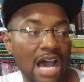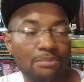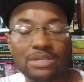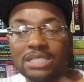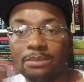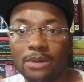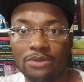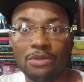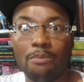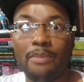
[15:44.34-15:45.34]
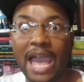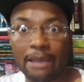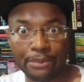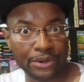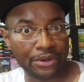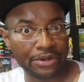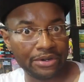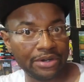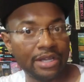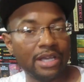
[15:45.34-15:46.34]
I'll put some on the back
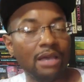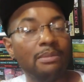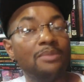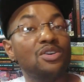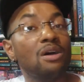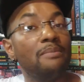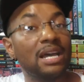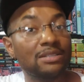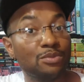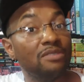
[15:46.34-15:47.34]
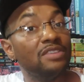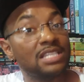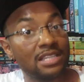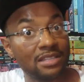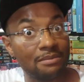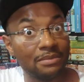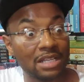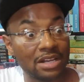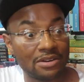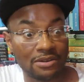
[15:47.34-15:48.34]
burner and maybe come back to revisit them
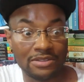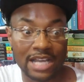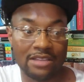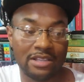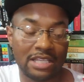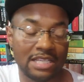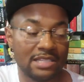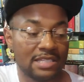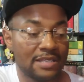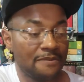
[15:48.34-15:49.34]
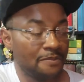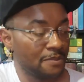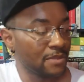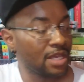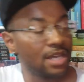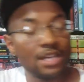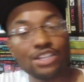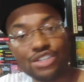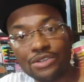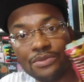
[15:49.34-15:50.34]
later on down the list.
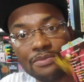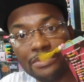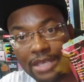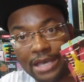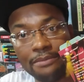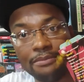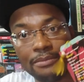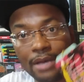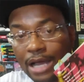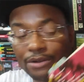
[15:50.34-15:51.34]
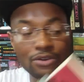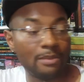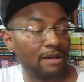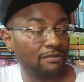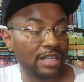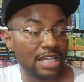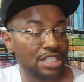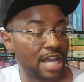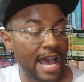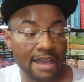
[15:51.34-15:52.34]
So, yeah. I don't know about
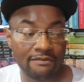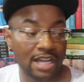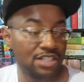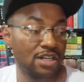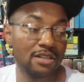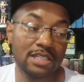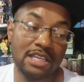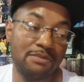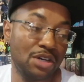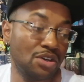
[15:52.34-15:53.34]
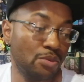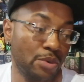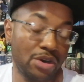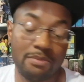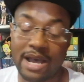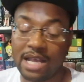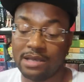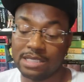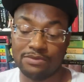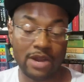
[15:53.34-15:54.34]
Fletch. I invite y'all to give me a good word about it
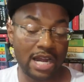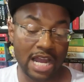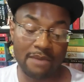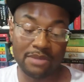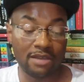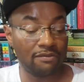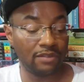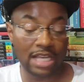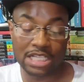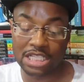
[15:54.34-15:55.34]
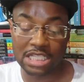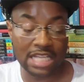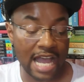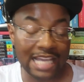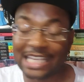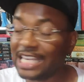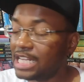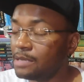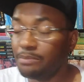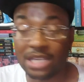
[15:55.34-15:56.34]
because right now, me and Fletch is not
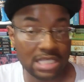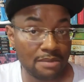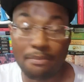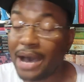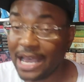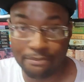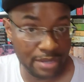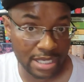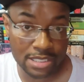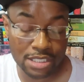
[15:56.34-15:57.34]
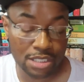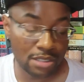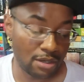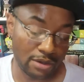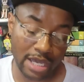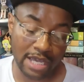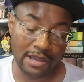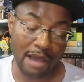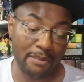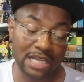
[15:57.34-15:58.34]
getting bit by bit. Okay,
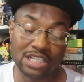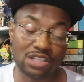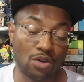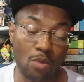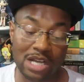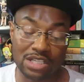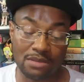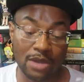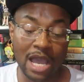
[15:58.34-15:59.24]
I might just go watch them.